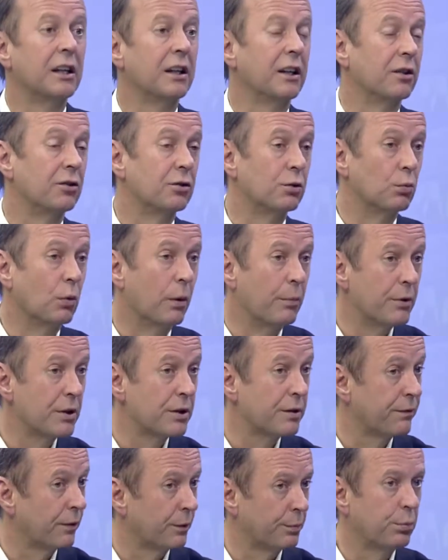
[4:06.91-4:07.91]
into
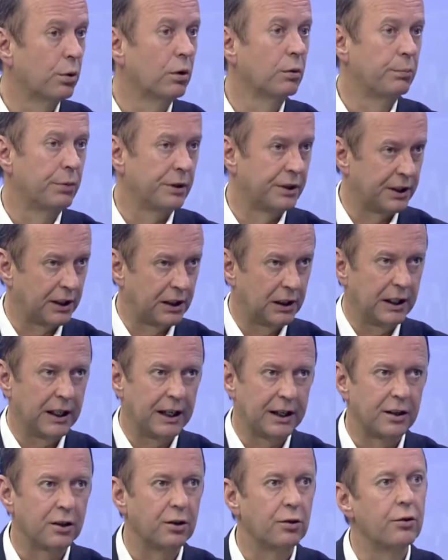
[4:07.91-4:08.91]
women's football, particularly
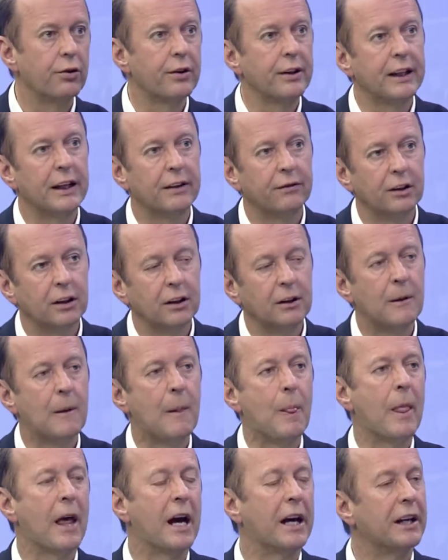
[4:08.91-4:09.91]
at a youth level,
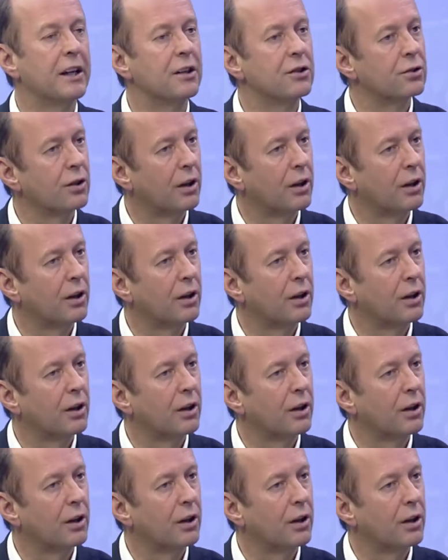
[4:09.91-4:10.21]
and into our